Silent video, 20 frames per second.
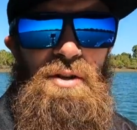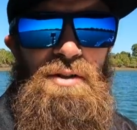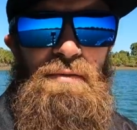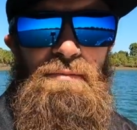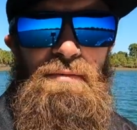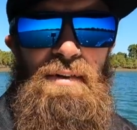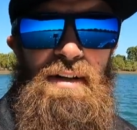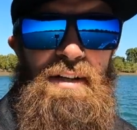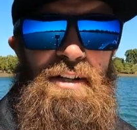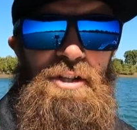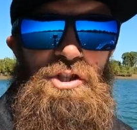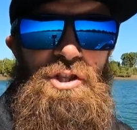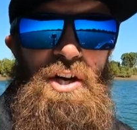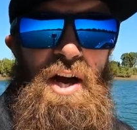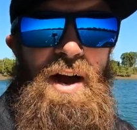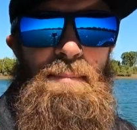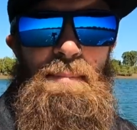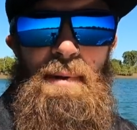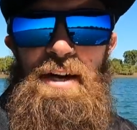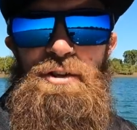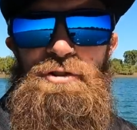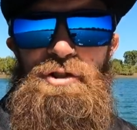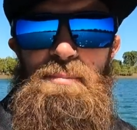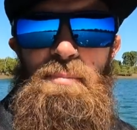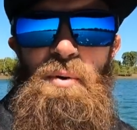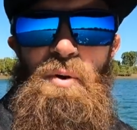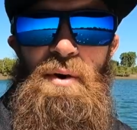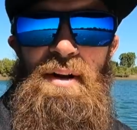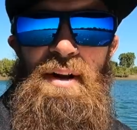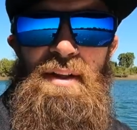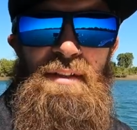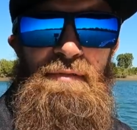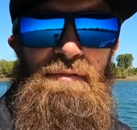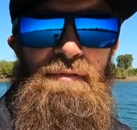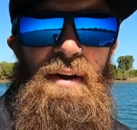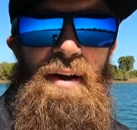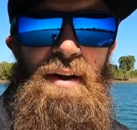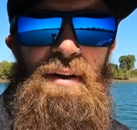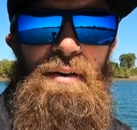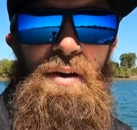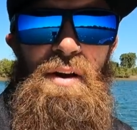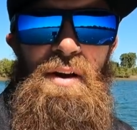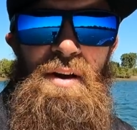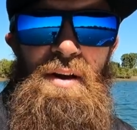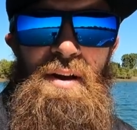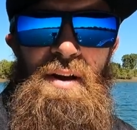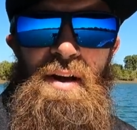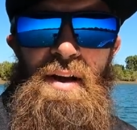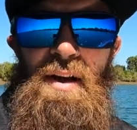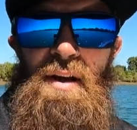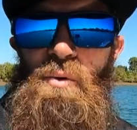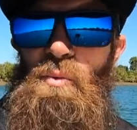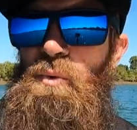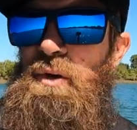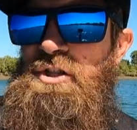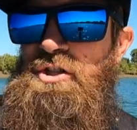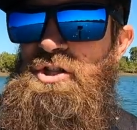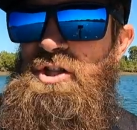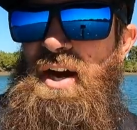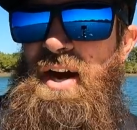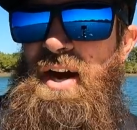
got the really sharp entry point at the front, which